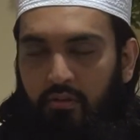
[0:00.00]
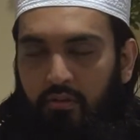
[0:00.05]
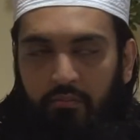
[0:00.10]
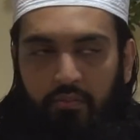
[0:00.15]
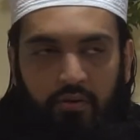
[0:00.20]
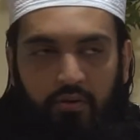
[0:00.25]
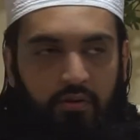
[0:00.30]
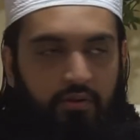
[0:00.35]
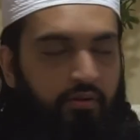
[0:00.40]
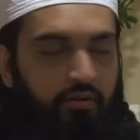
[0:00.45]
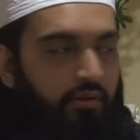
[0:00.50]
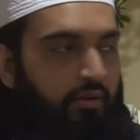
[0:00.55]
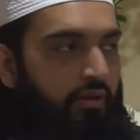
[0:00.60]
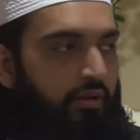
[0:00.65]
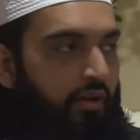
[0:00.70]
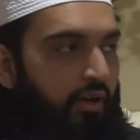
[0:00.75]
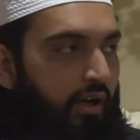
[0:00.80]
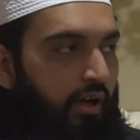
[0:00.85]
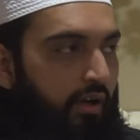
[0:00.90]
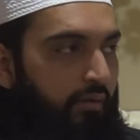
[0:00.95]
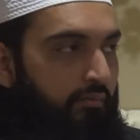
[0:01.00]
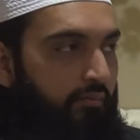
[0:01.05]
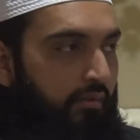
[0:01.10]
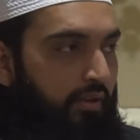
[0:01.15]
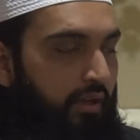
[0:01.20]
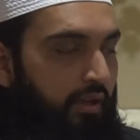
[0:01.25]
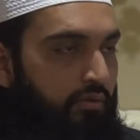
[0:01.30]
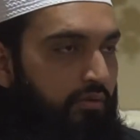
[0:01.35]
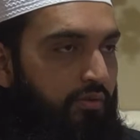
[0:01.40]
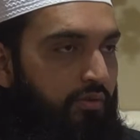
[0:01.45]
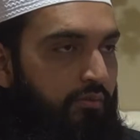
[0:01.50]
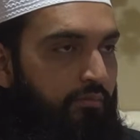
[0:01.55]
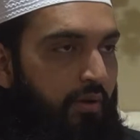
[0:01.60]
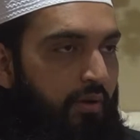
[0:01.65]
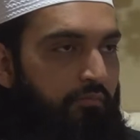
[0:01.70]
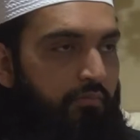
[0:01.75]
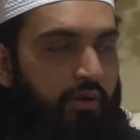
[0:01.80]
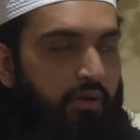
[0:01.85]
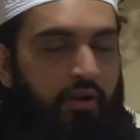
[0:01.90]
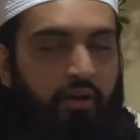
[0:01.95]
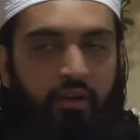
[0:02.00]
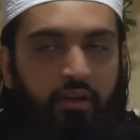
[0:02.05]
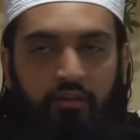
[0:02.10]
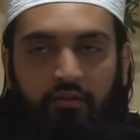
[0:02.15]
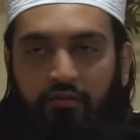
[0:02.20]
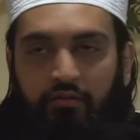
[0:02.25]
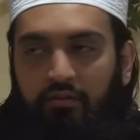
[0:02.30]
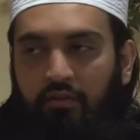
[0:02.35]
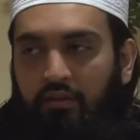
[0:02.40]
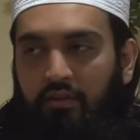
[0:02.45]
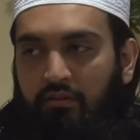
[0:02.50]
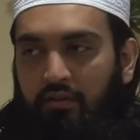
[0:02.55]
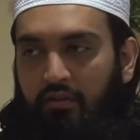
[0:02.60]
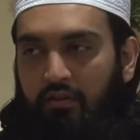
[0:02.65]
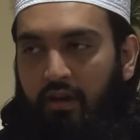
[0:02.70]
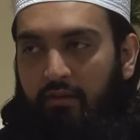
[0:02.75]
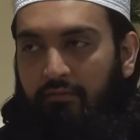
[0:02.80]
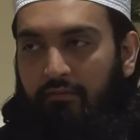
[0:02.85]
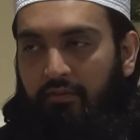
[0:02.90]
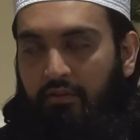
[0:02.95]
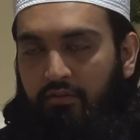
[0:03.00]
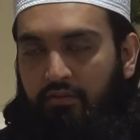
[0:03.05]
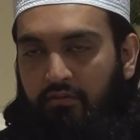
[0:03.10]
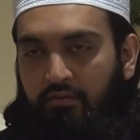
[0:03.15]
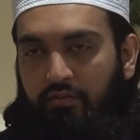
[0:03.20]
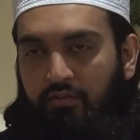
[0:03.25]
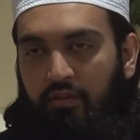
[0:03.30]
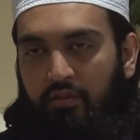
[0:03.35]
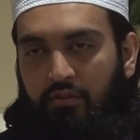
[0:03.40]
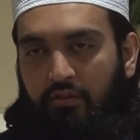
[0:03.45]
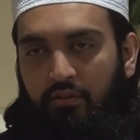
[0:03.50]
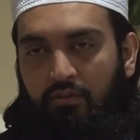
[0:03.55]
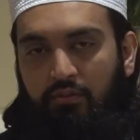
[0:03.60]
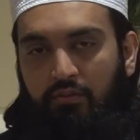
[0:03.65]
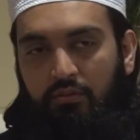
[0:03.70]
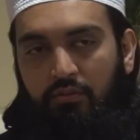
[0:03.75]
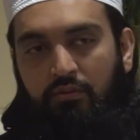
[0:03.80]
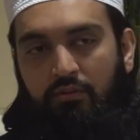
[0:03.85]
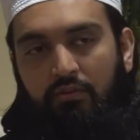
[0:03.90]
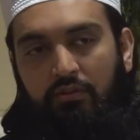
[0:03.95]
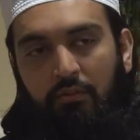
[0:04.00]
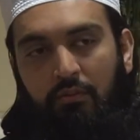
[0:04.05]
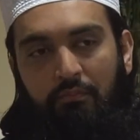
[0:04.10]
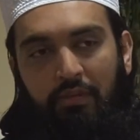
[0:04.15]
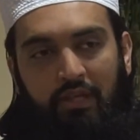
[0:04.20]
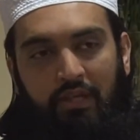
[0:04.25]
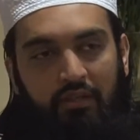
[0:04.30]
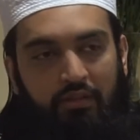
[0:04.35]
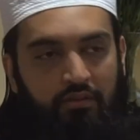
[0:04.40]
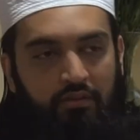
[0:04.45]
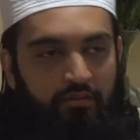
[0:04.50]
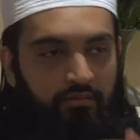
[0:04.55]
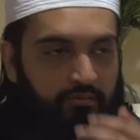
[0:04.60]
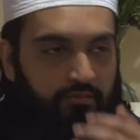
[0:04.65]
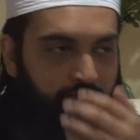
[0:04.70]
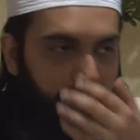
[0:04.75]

But um, thing to remember is the reference to the beard,